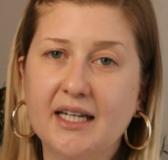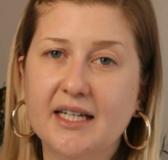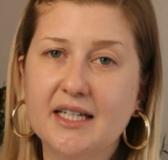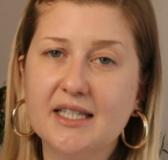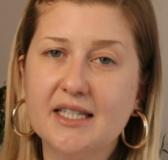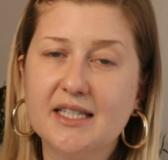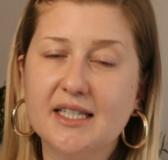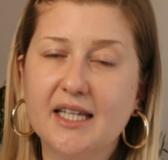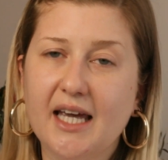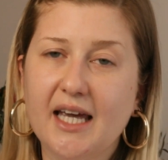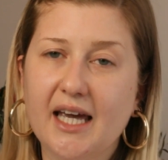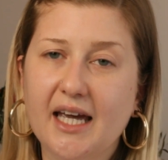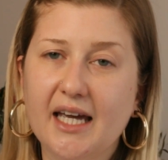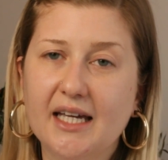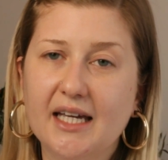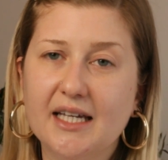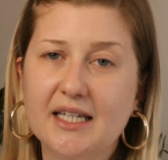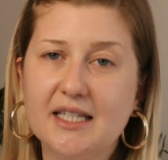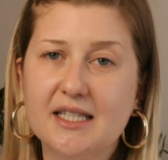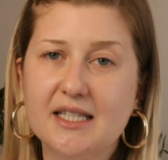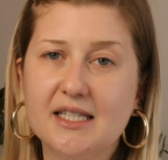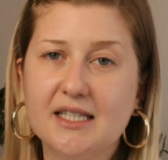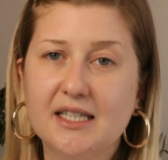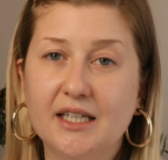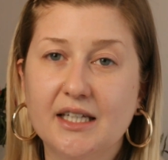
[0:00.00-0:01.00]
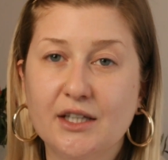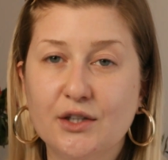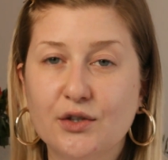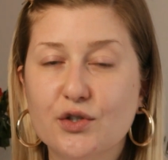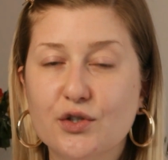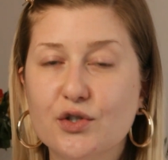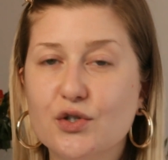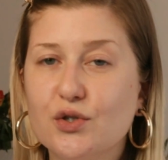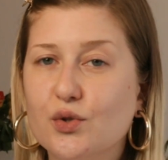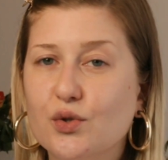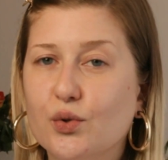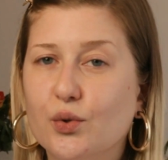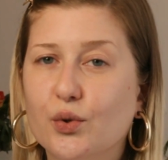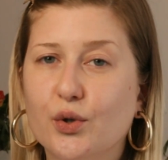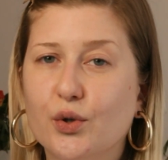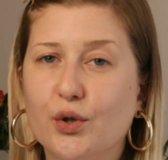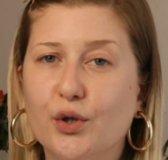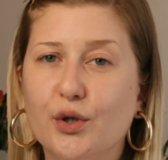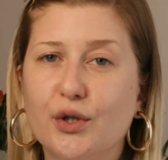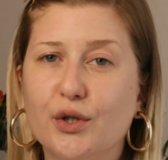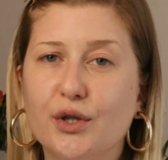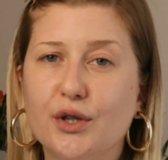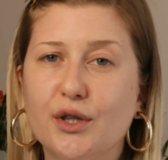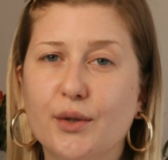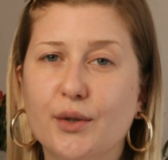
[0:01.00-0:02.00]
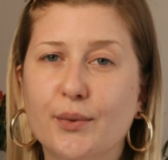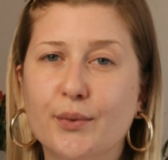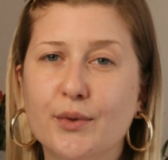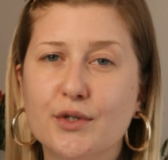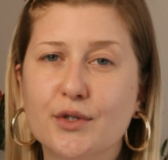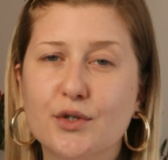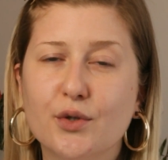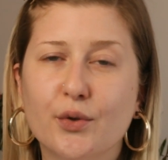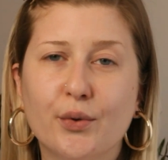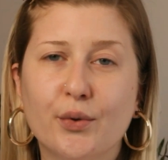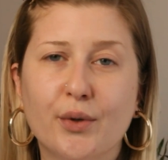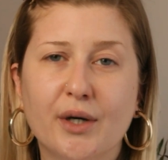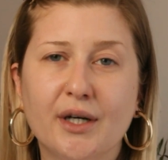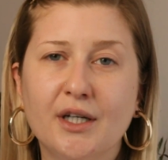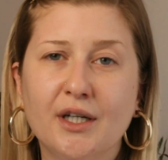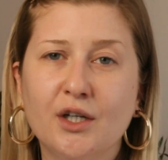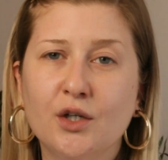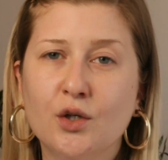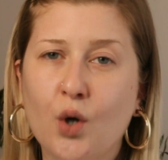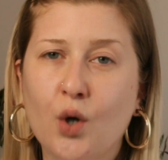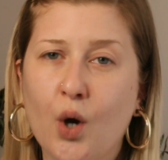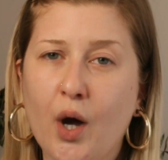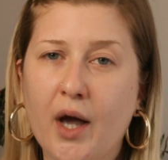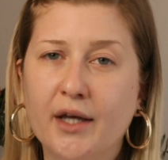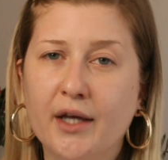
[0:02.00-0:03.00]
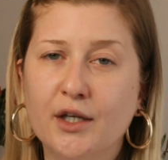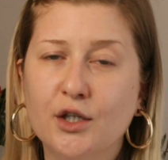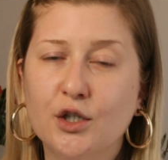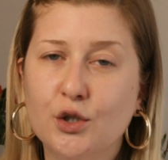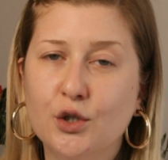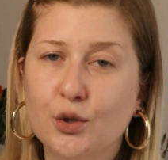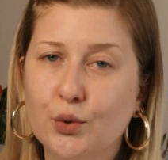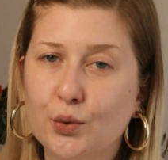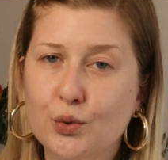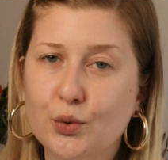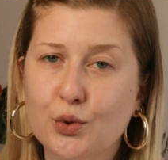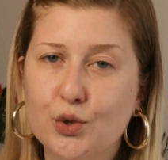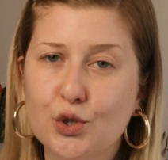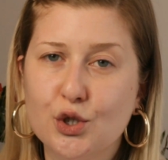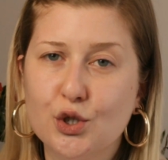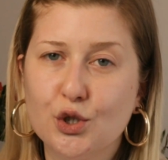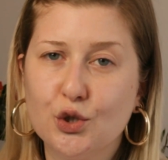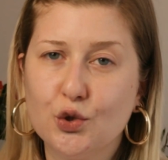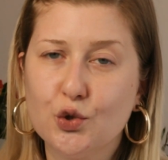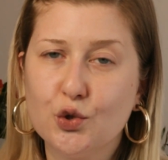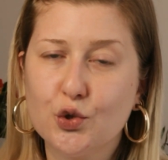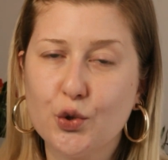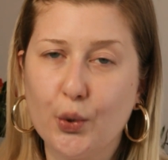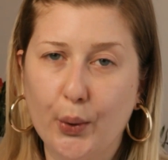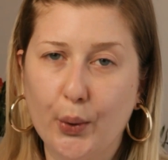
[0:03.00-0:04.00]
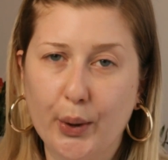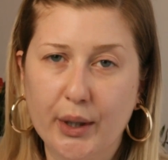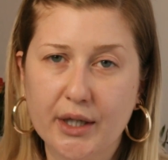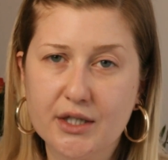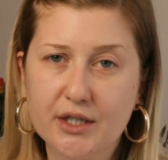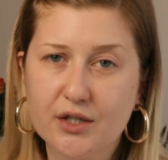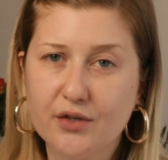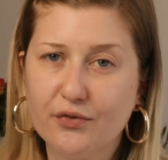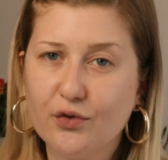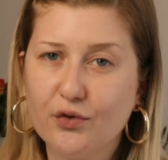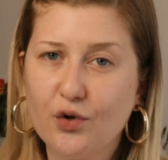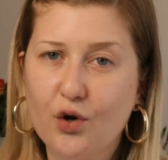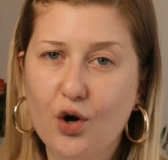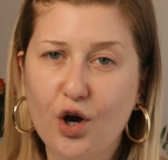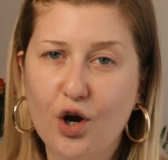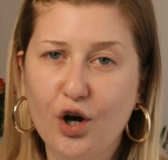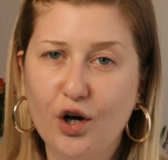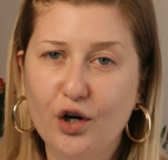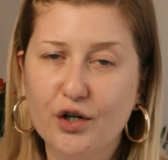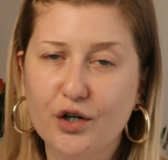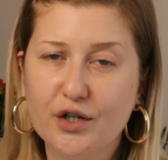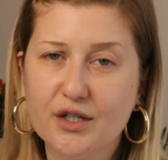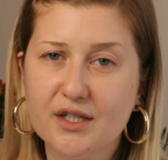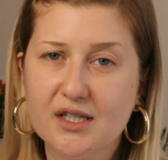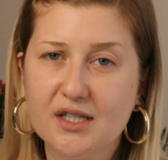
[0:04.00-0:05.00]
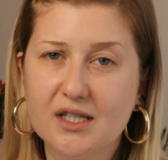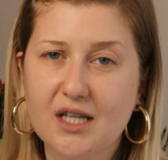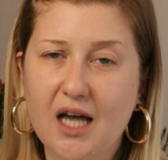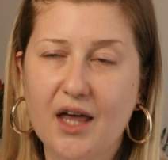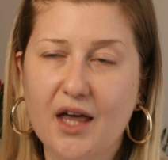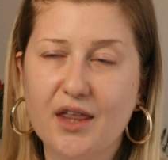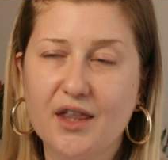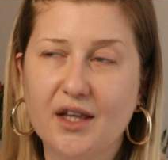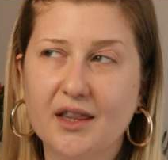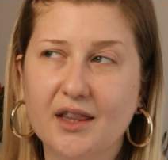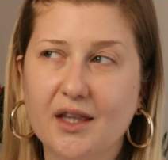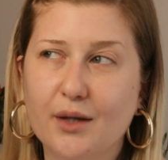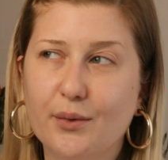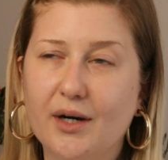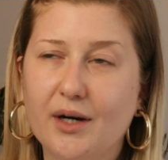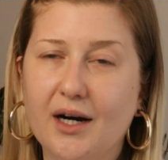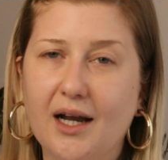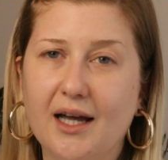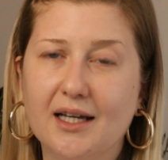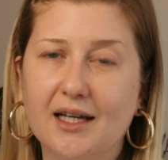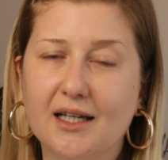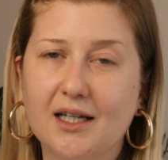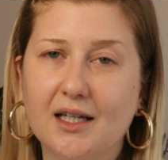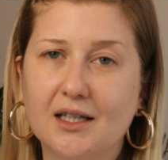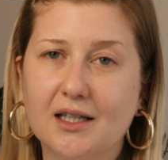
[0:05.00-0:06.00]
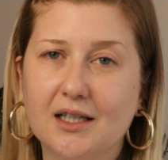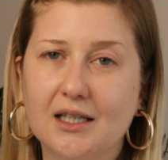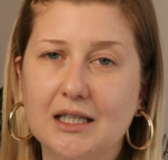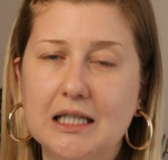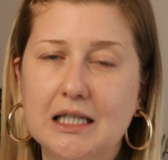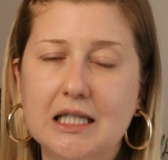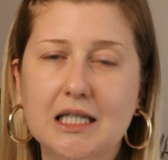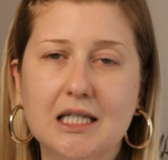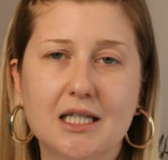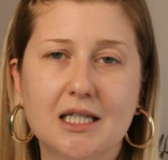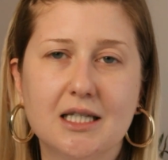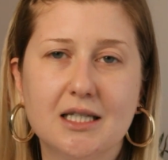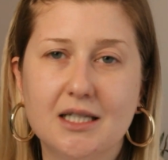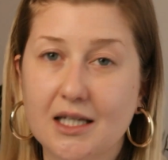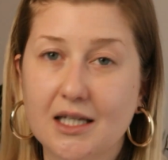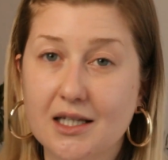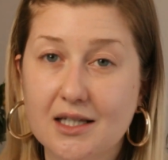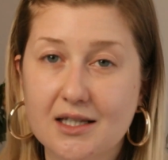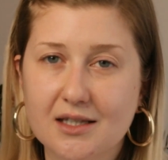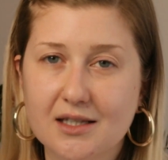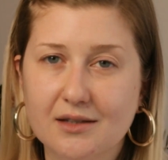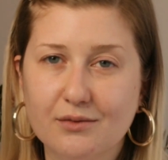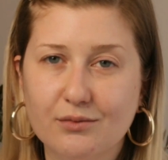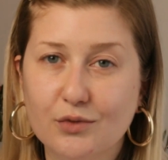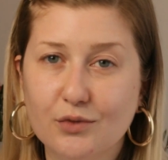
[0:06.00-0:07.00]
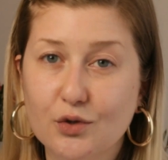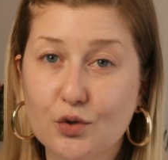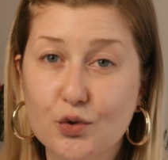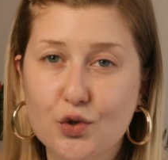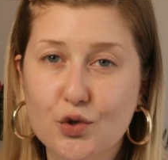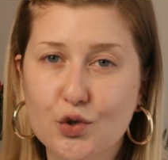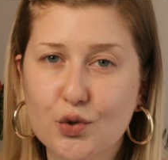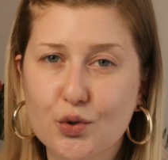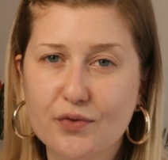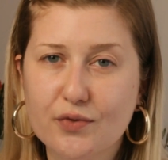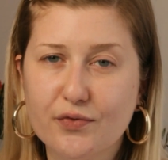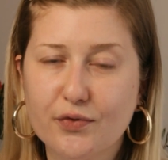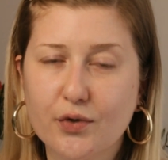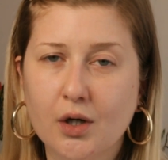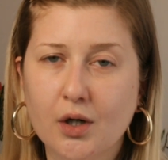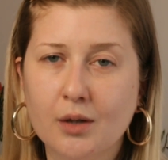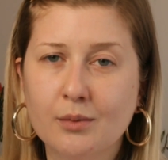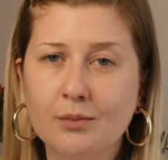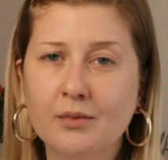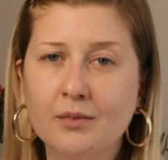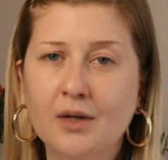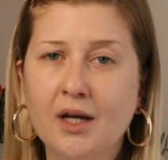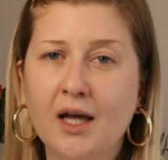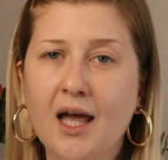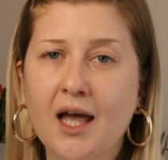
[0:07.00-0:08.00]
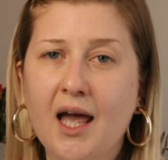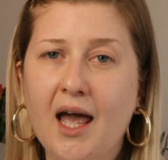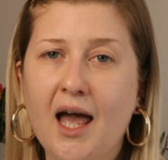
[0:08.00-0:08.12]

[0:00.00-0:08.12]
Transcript: In this case, in the store, there was already not a huge choice of colors. I think there were like 6 to choose from.